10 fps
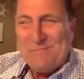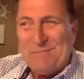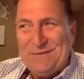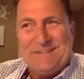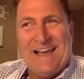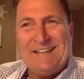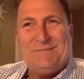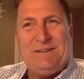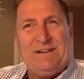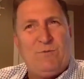But he was
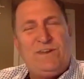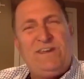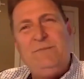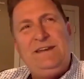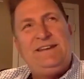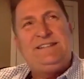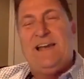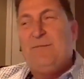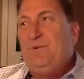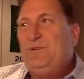asking me, like, well, give me an
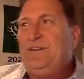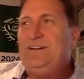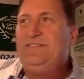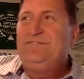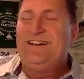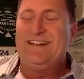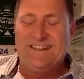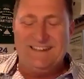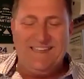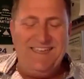example
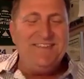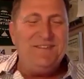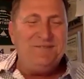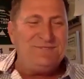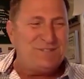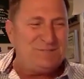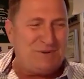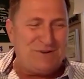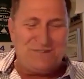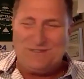of the
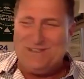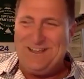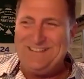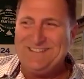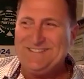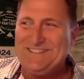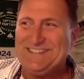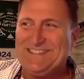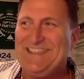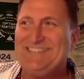spiritual laws of
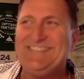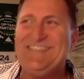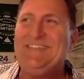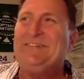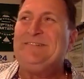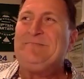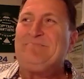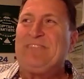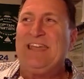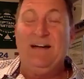success.
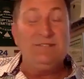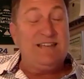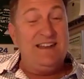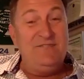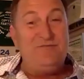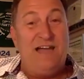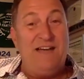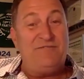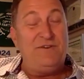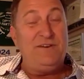And I was kind of
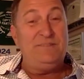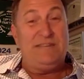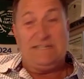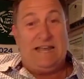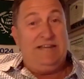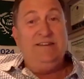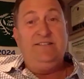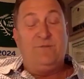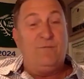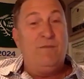flat footed because I
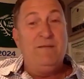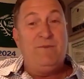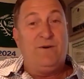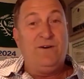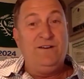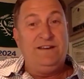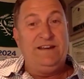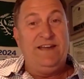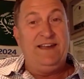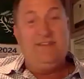couldn't remember,
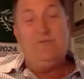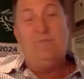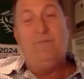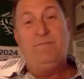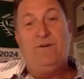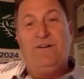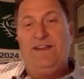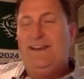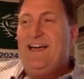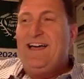I can remember.
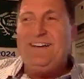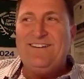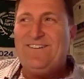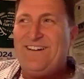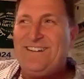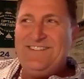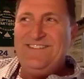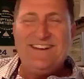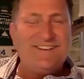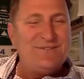And I go, I don't
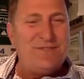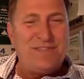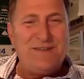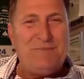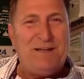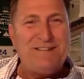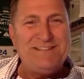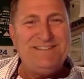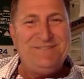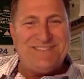know, I go, think
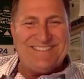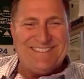positive.